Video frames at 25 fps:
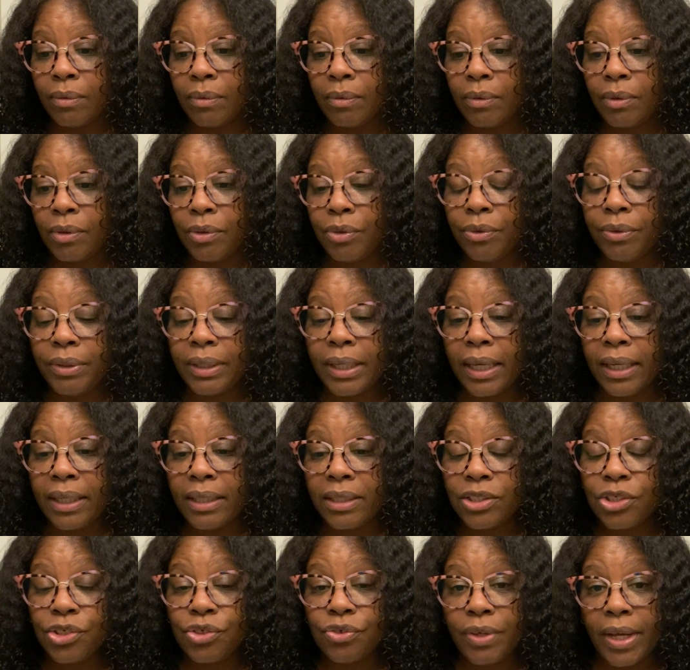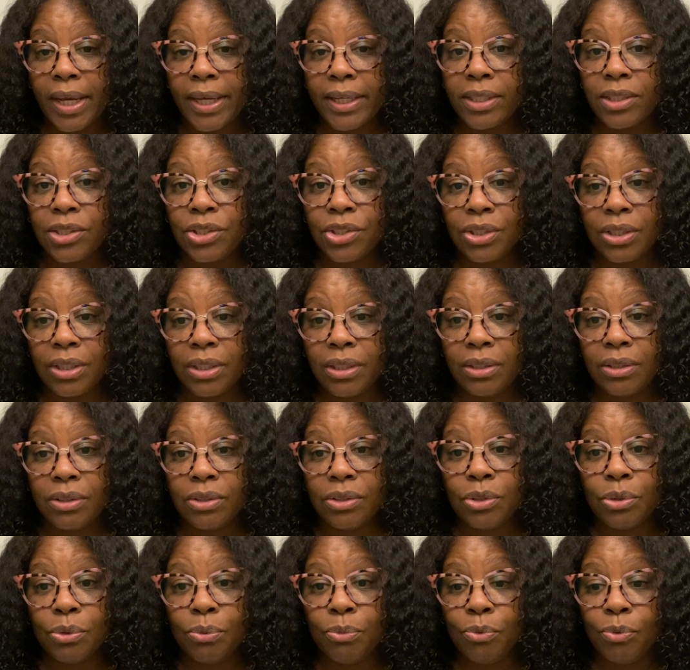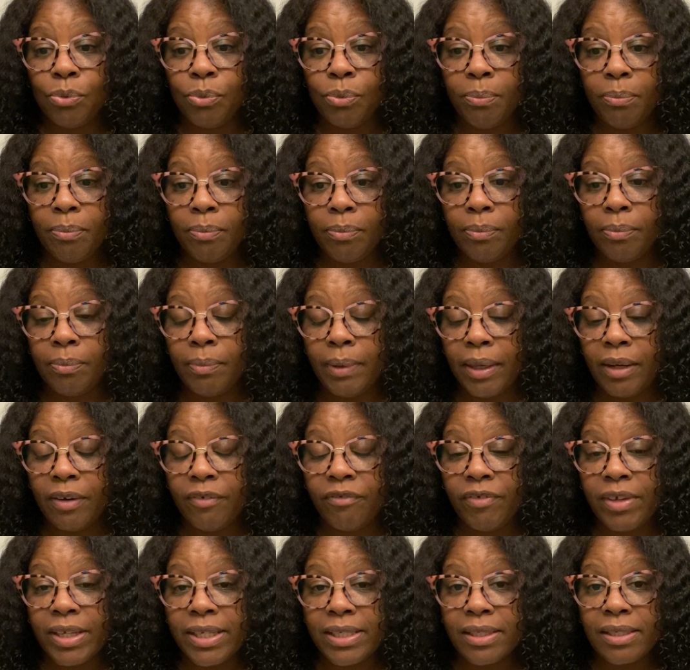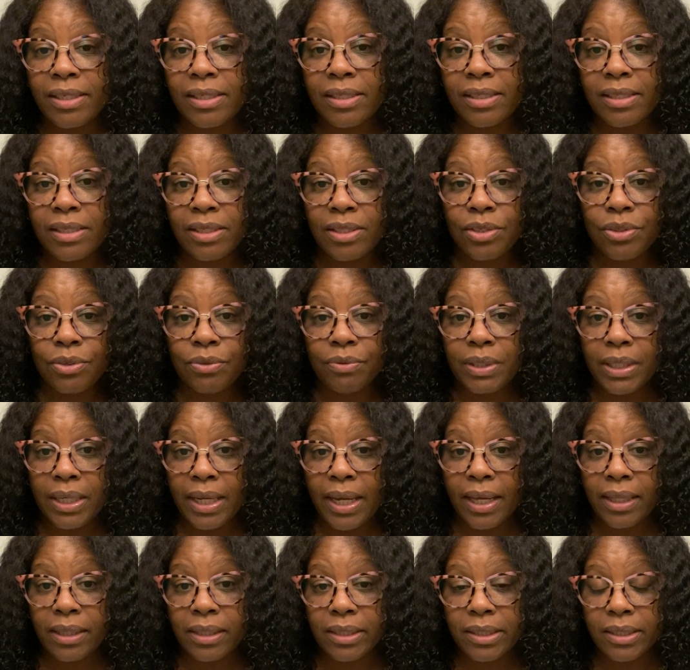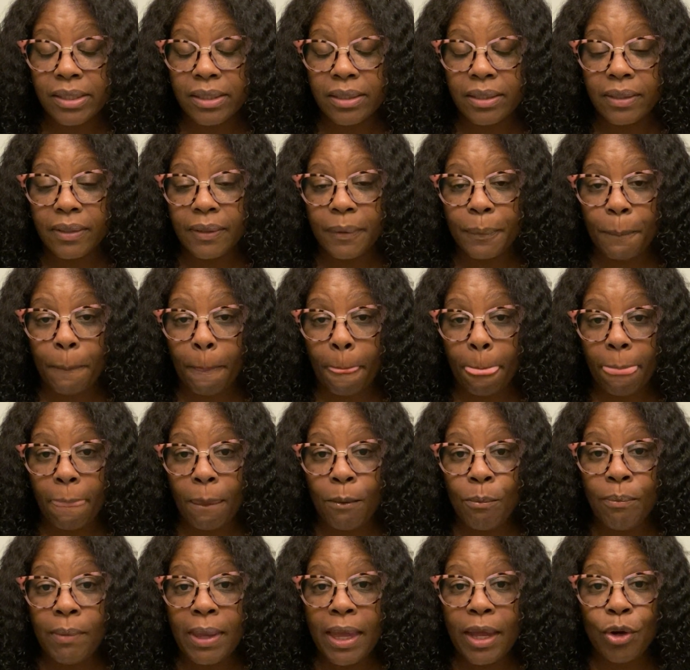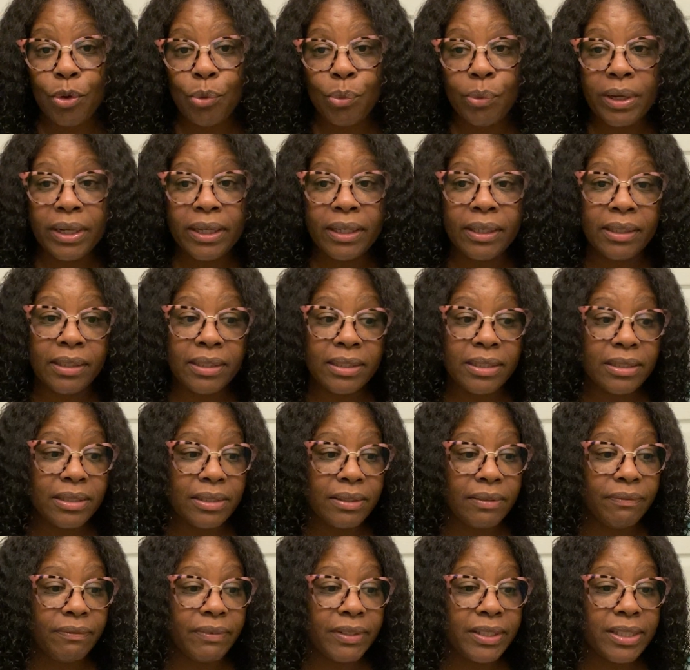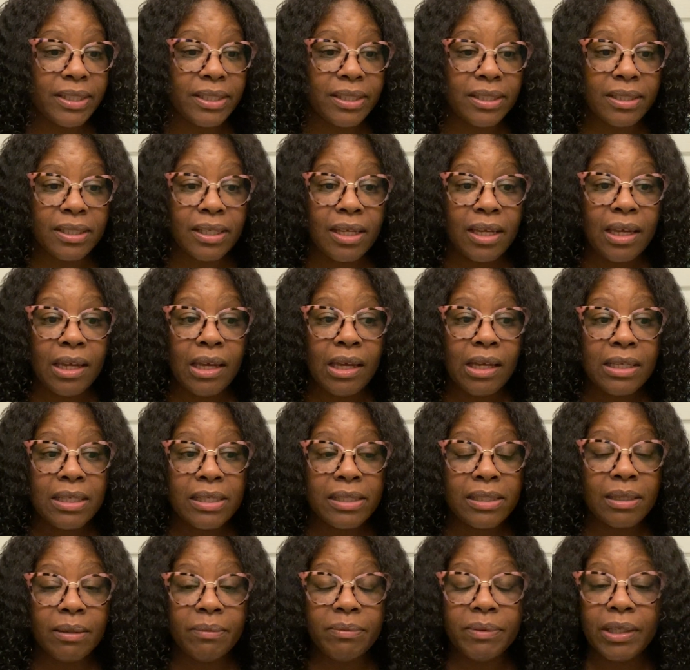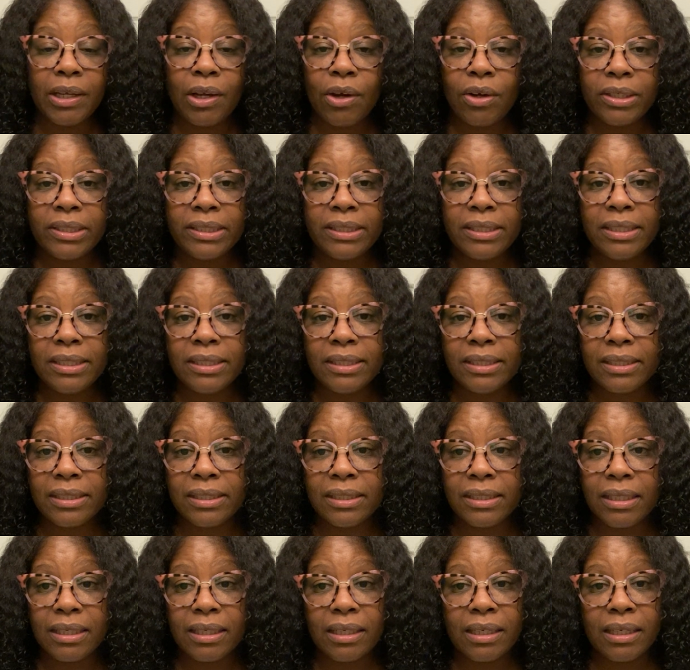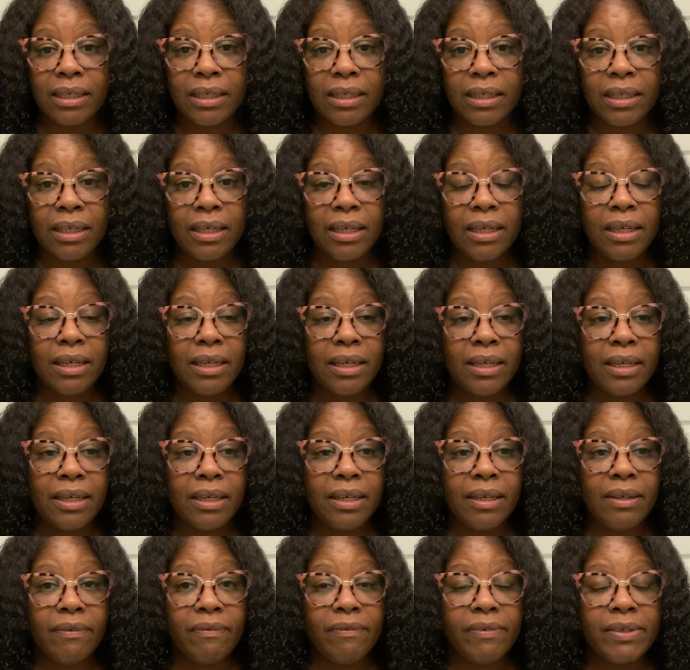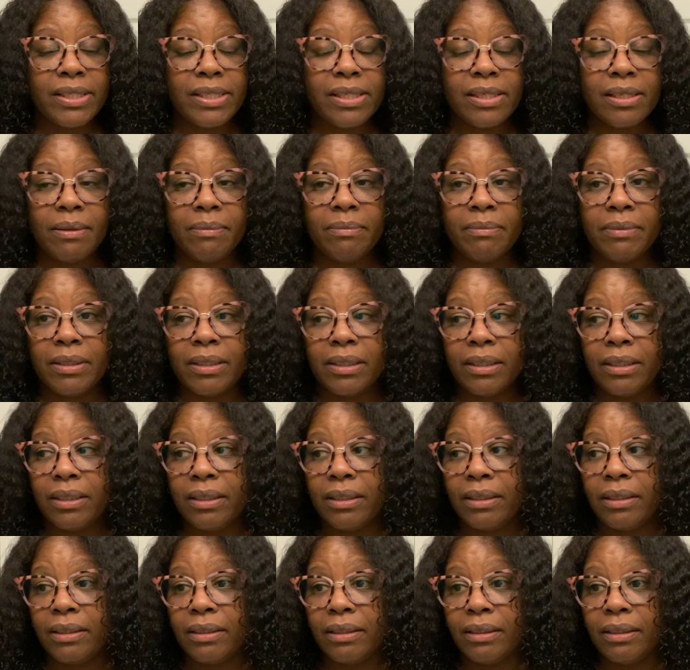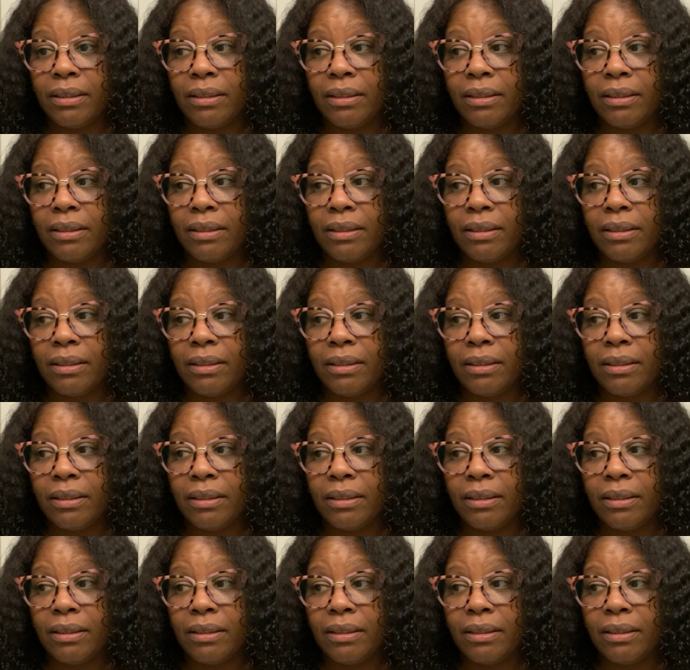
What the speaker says: create a strategy to manifest this into reality. No matter what it is, if it's something artistic, if it's something,